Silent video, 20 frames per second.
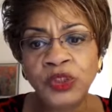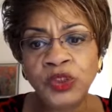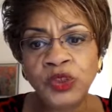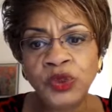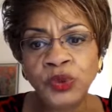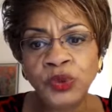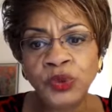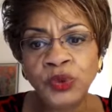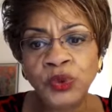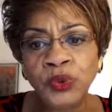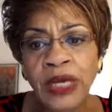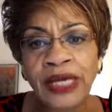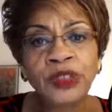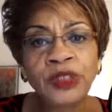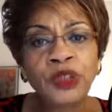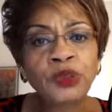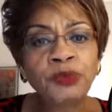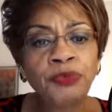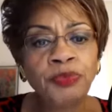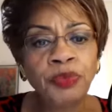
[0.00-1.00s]
to
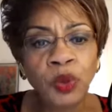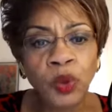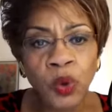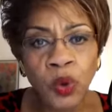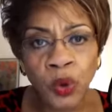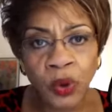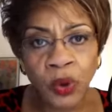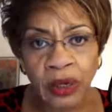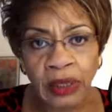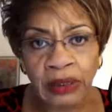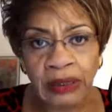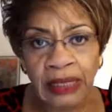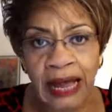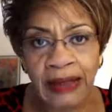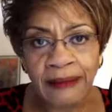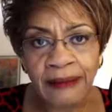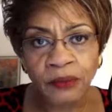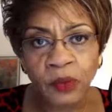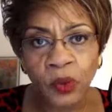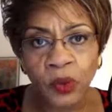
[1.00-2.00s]
explore a
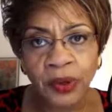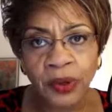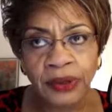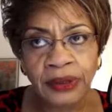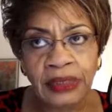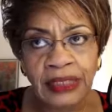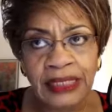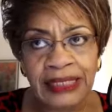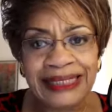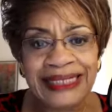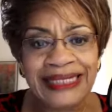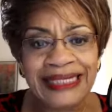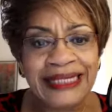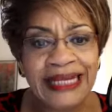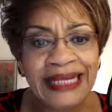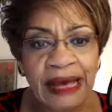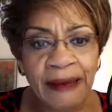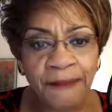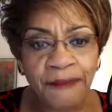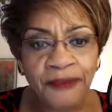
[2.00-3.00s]
lot more in
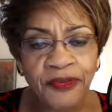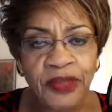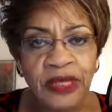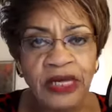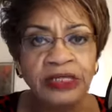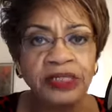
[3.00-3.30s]
depth